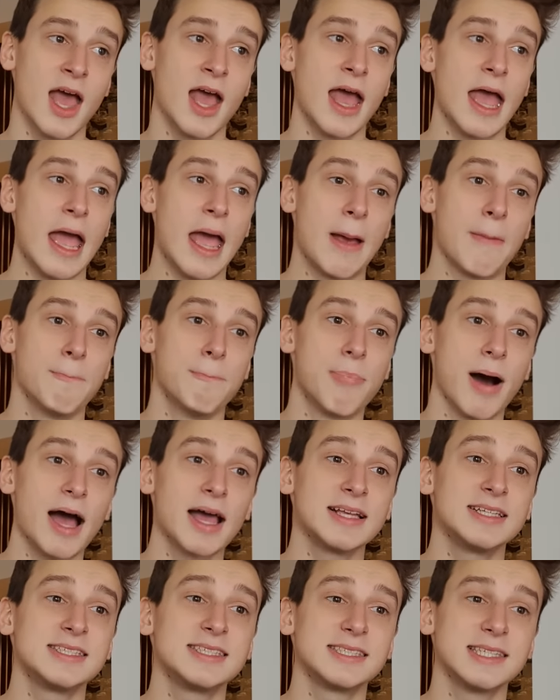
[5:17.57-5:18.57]
a
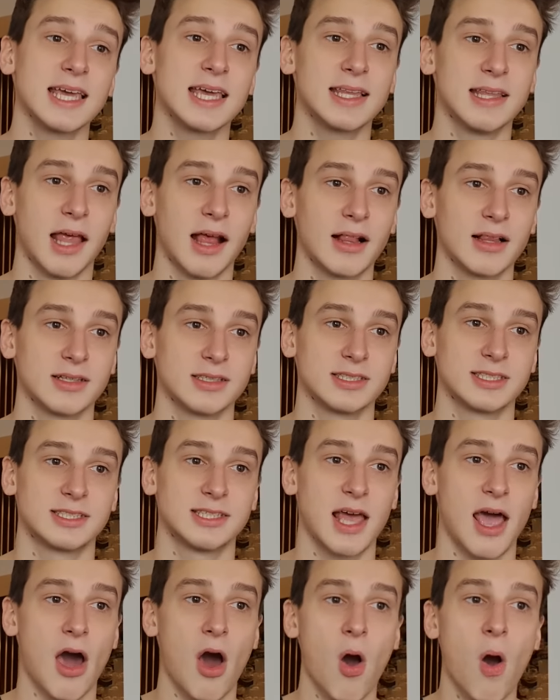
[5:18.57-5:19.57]
buy signal.
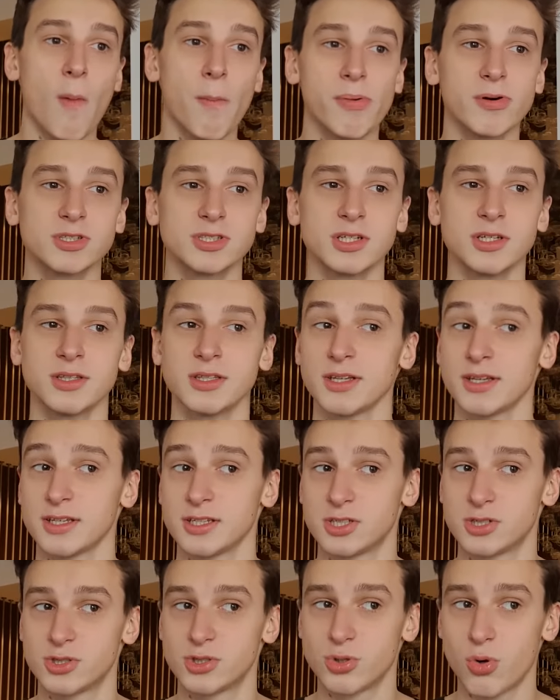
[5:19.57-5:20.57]
The opposite
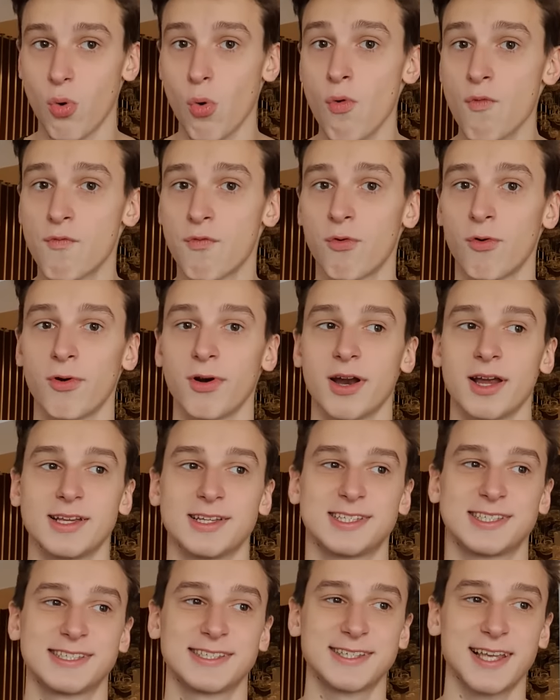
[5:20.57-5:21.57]
is true for a
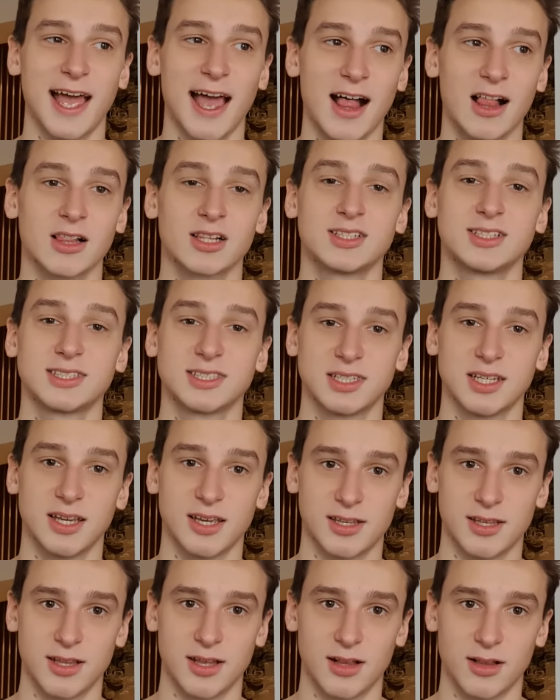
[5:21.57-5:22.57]
sell
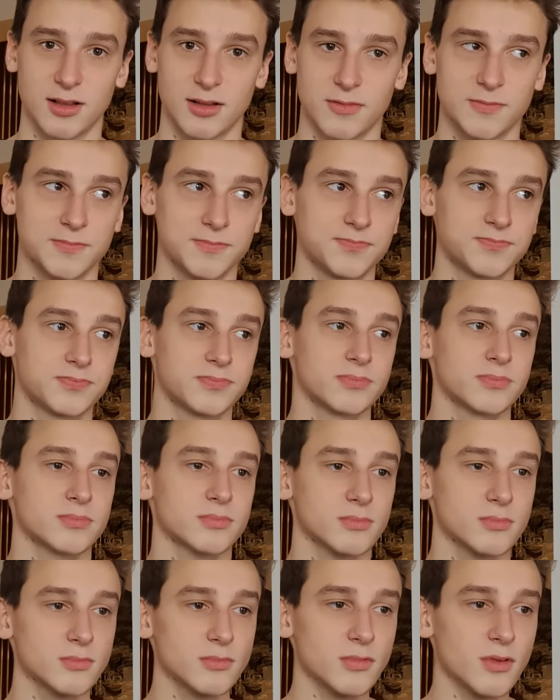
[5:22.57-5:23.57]
signal.
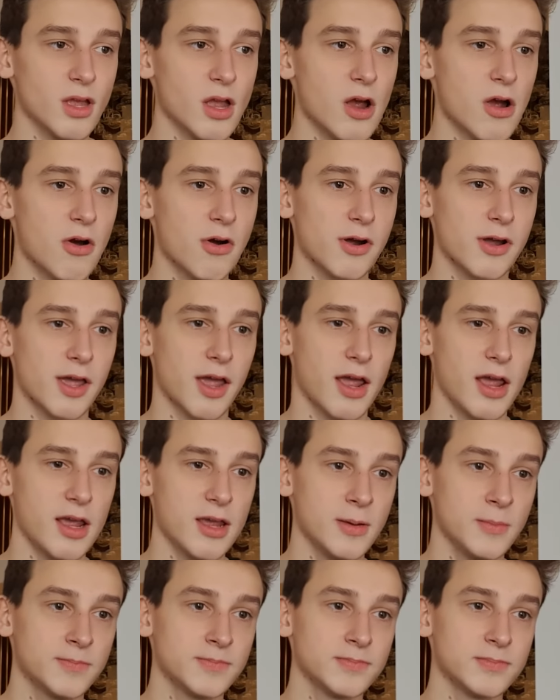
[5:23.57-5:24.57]
Okay?